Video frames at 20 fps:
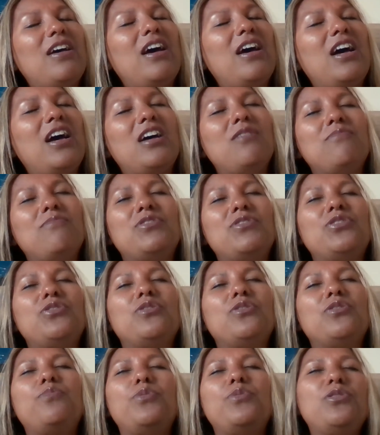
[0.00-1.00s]

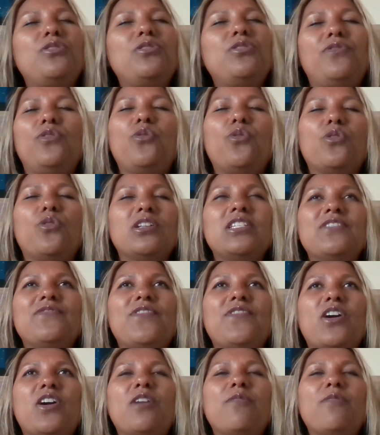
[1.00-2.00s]
to a beautiful horse
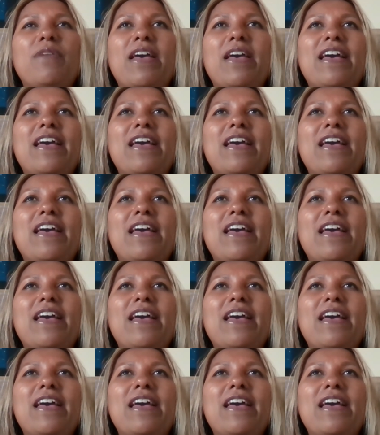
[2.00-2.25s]
farm,